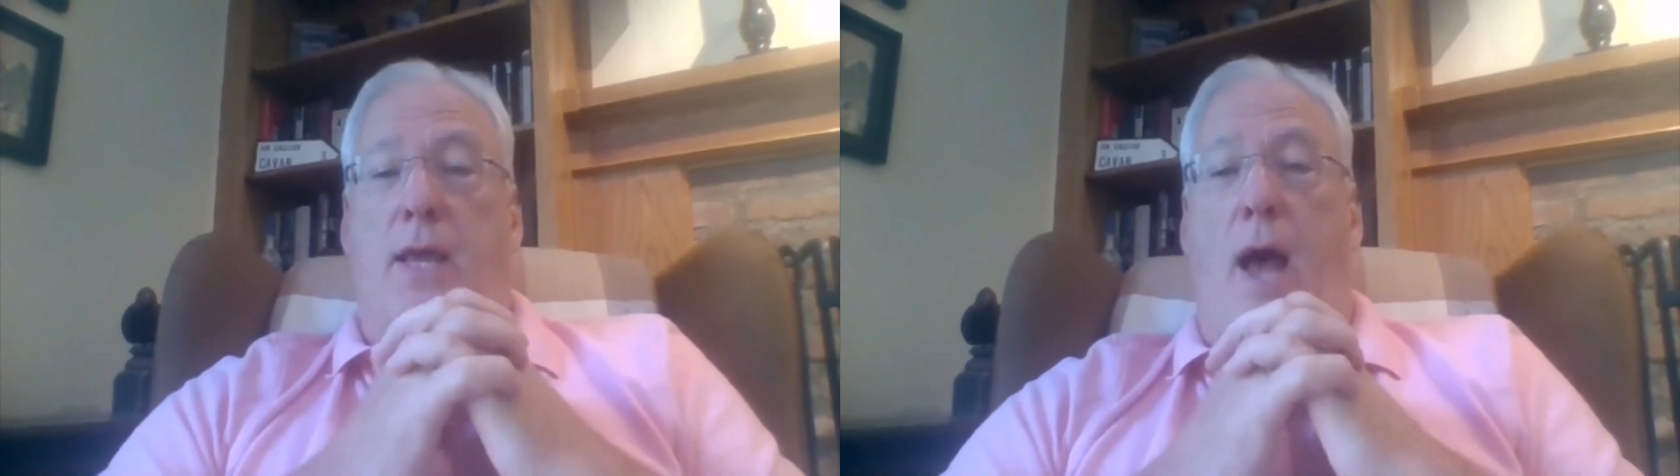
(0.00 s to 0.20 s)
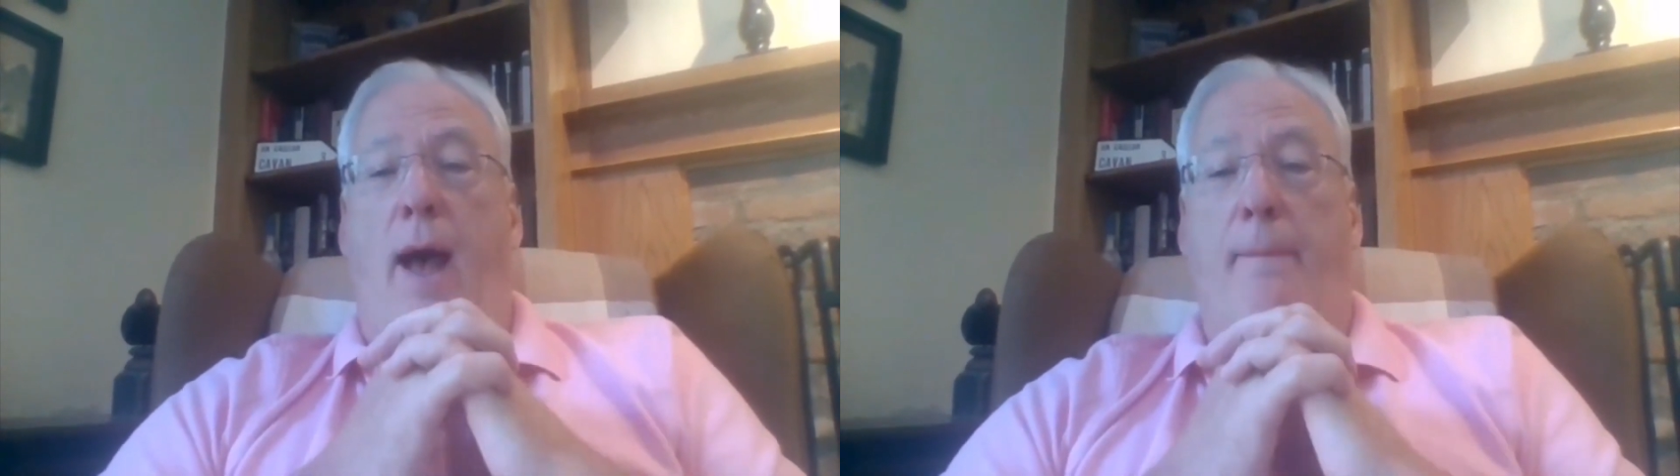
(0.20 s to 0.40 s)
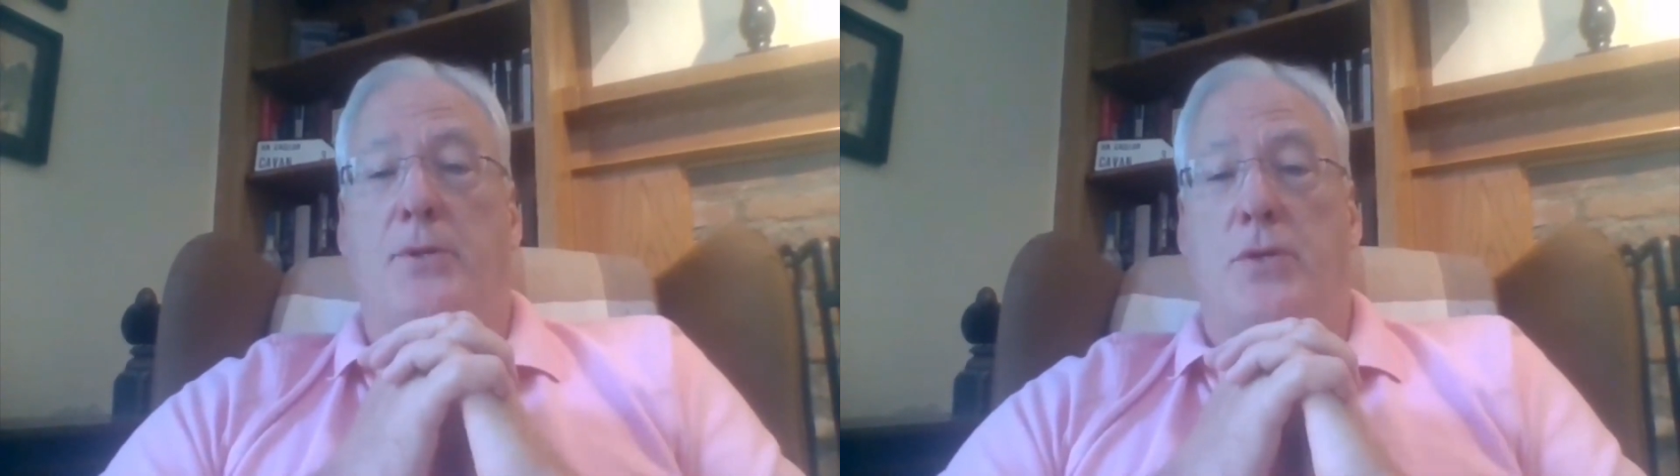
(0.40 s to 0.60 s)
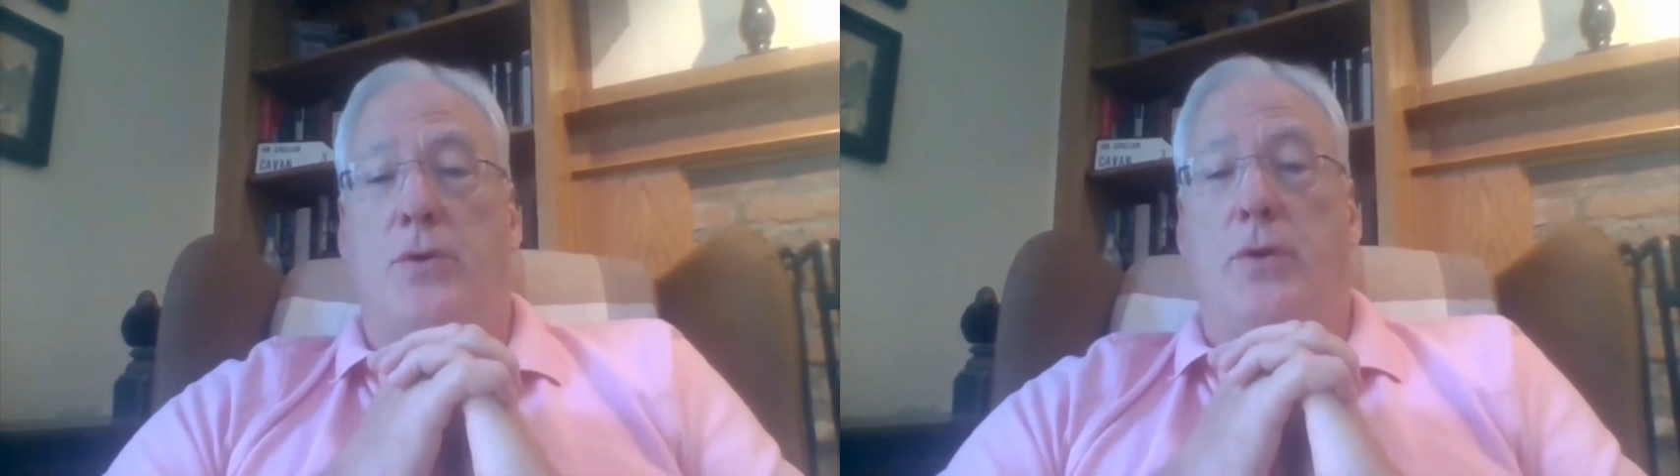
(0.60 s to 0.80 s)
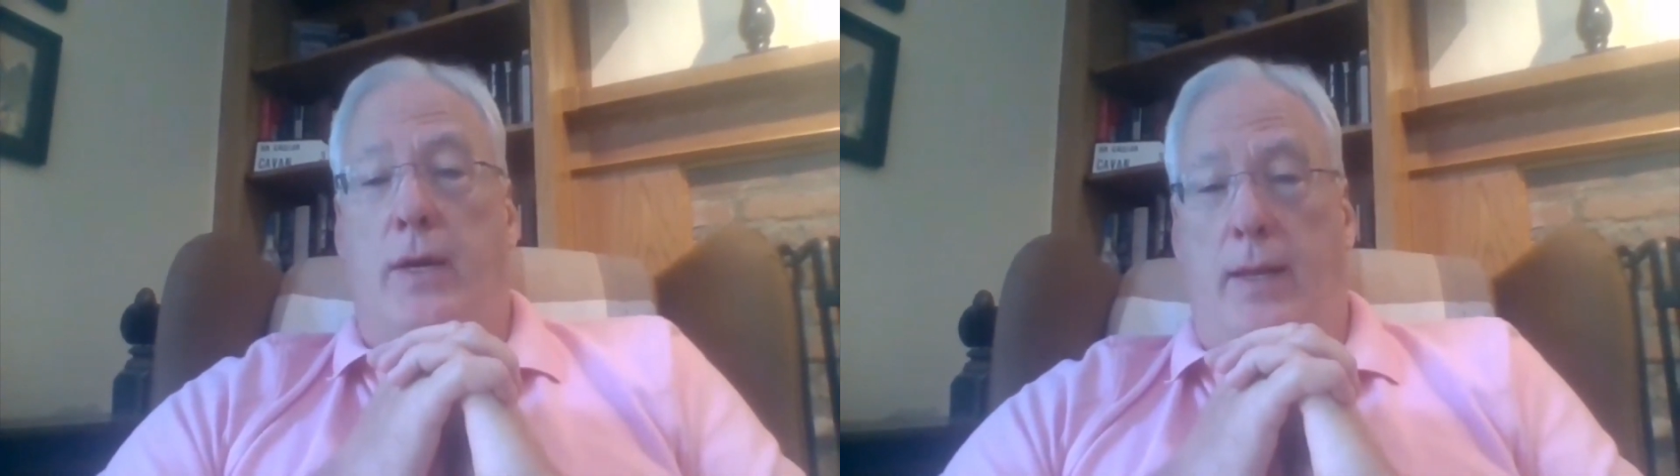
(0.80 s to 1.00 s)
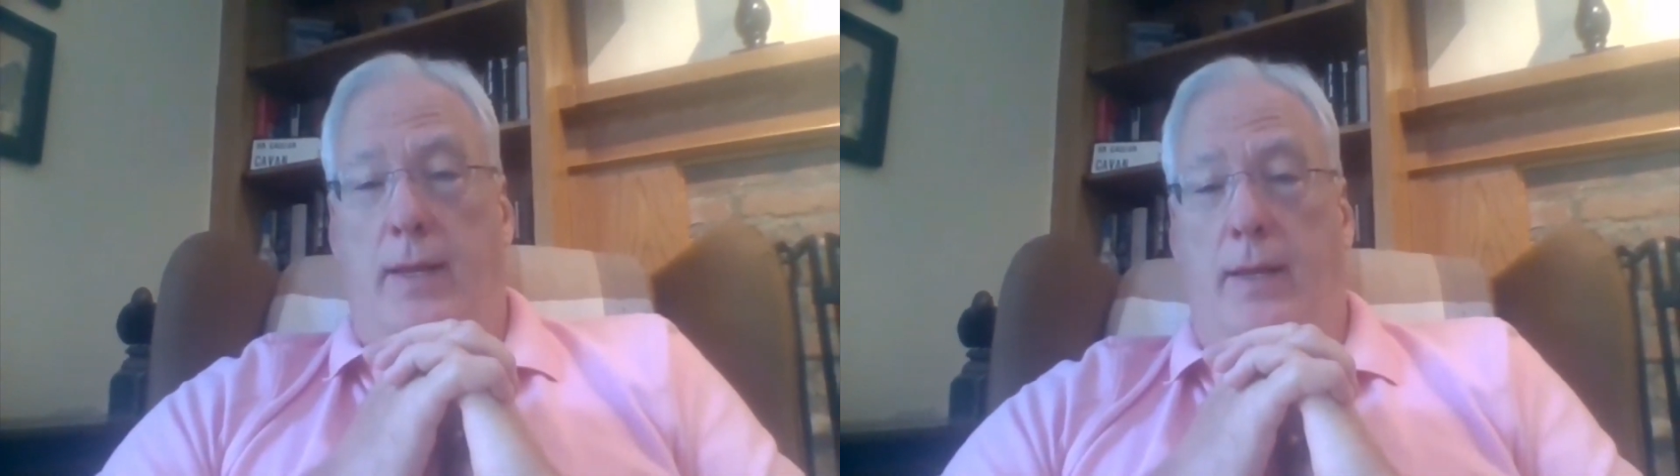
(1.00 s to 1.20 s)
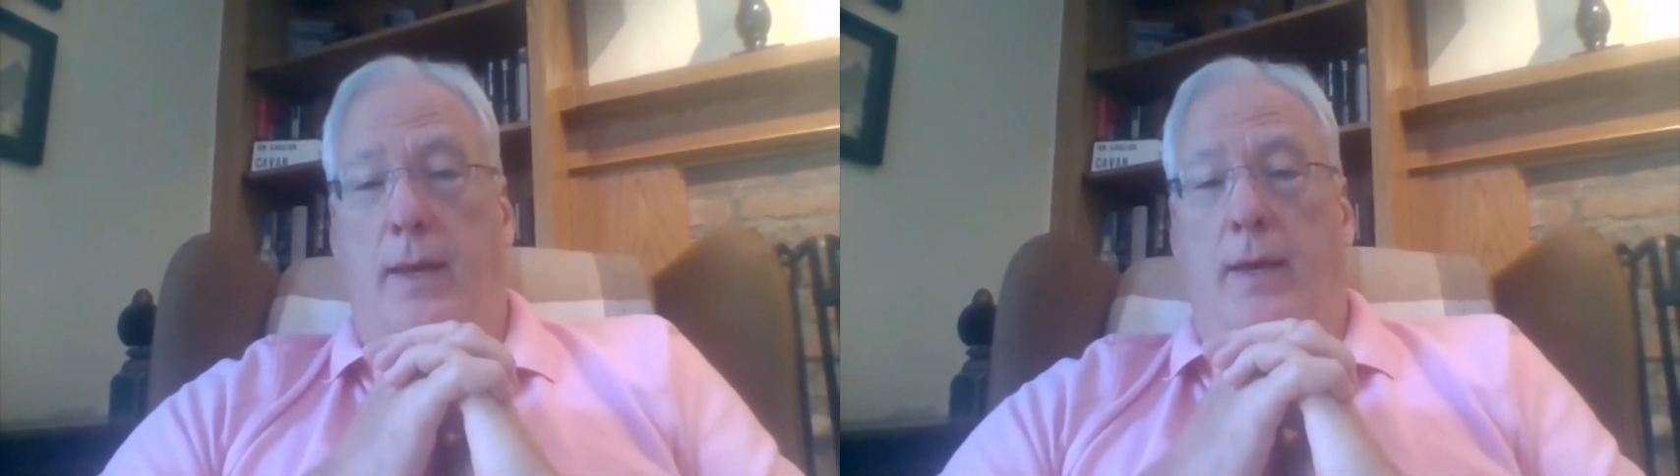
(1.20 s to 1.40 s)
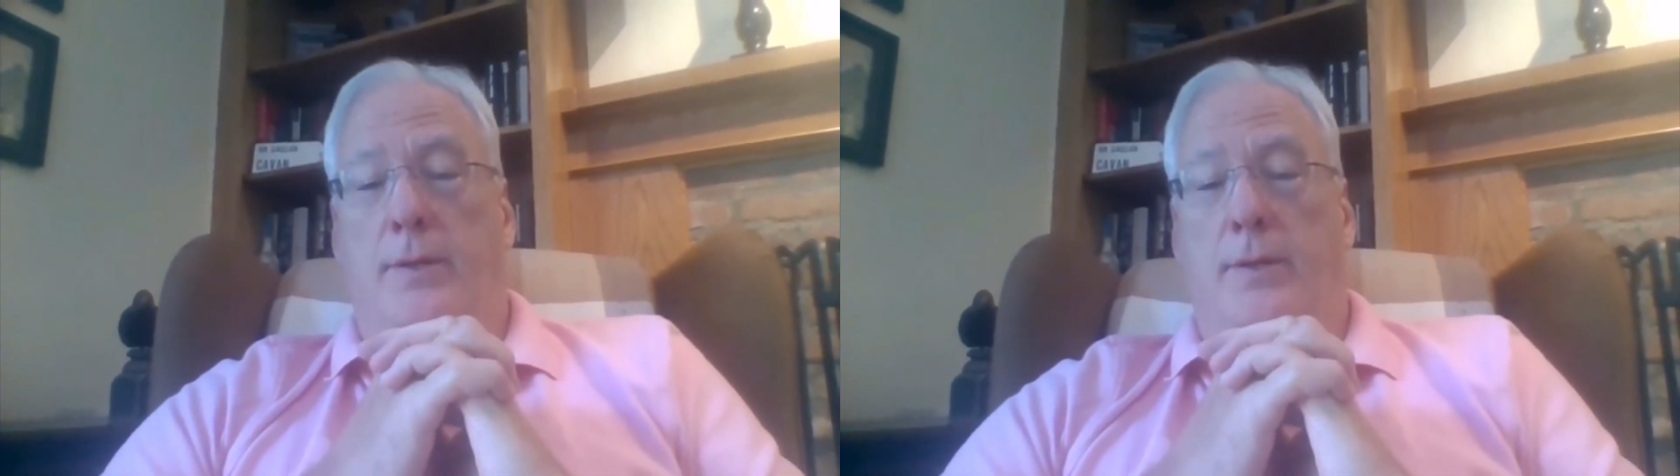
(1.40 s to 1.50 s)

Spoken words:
the opportunity